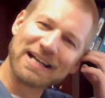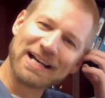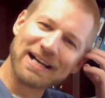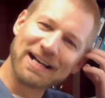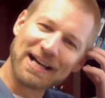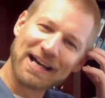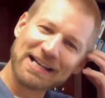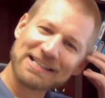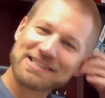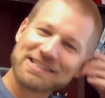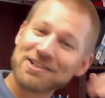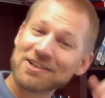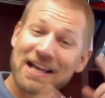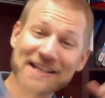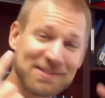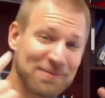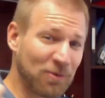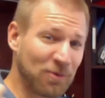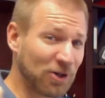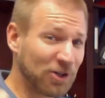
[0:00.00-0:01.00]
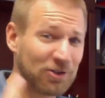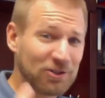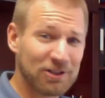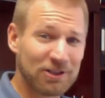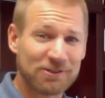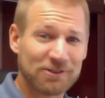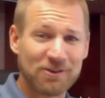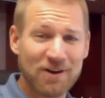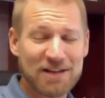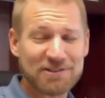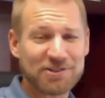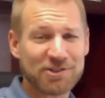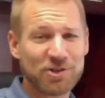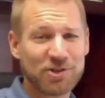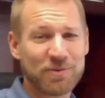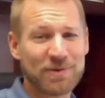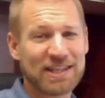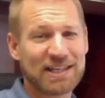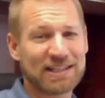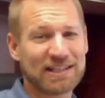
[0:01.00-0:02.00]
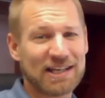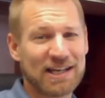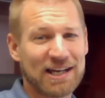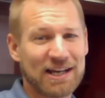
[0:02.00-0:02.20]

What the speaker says: I still got some more noodling around to do with it,